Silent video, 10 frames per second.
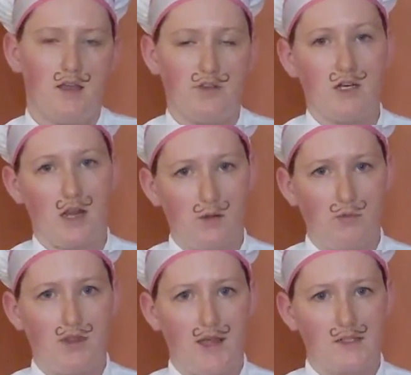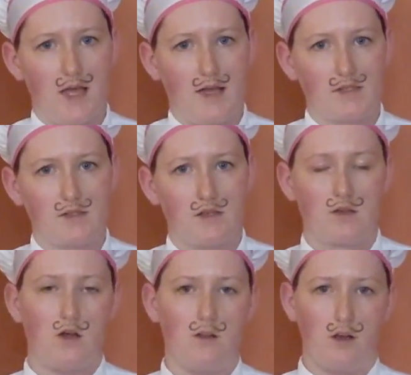If you need help with that task,
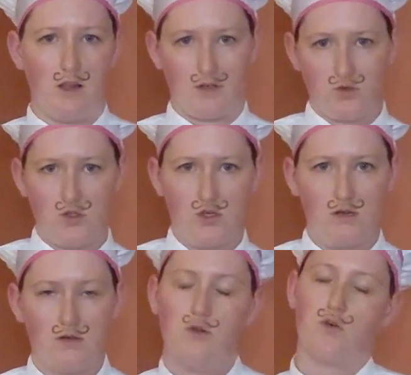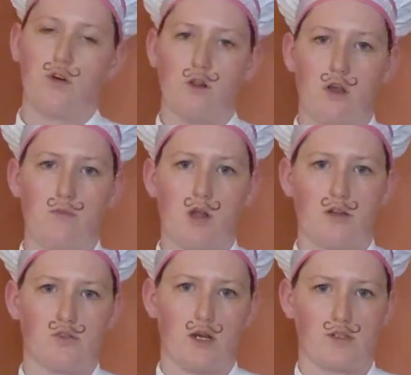call an electrician or an alarm
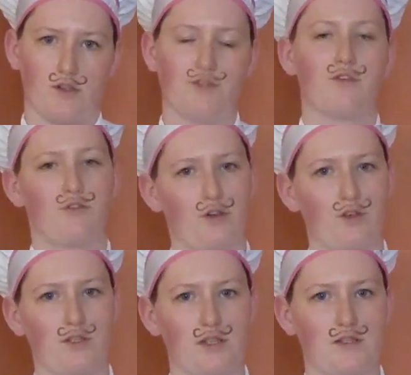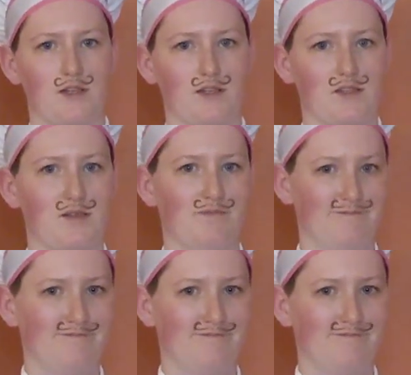contractor for further assistance.